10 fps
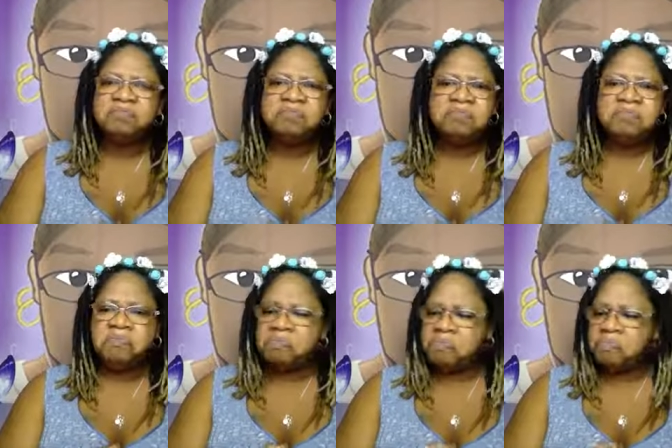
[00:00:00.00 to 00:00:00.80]
Hmm.
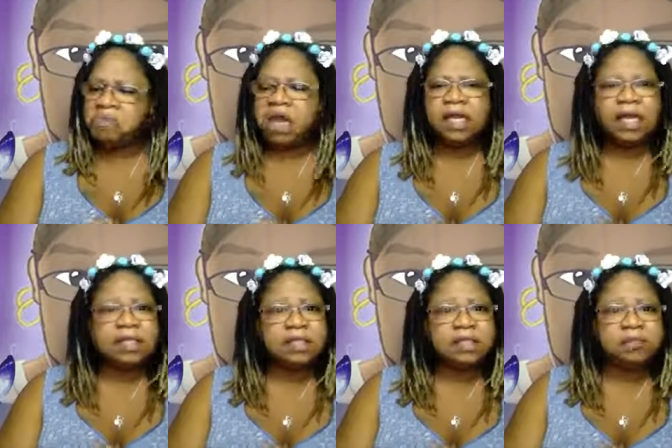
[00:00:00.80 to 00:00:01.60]

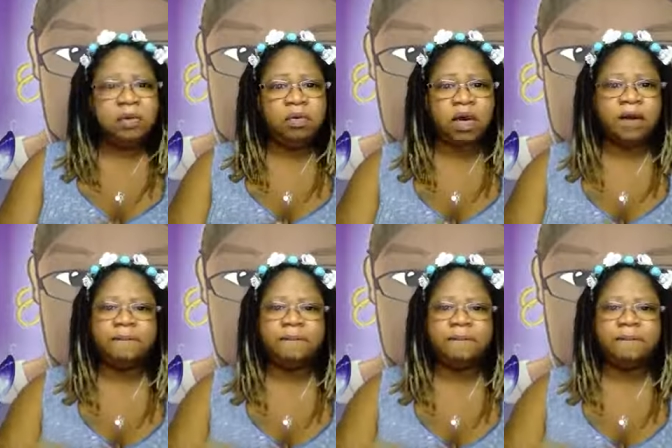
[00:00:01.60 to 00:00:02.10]
Let's explore.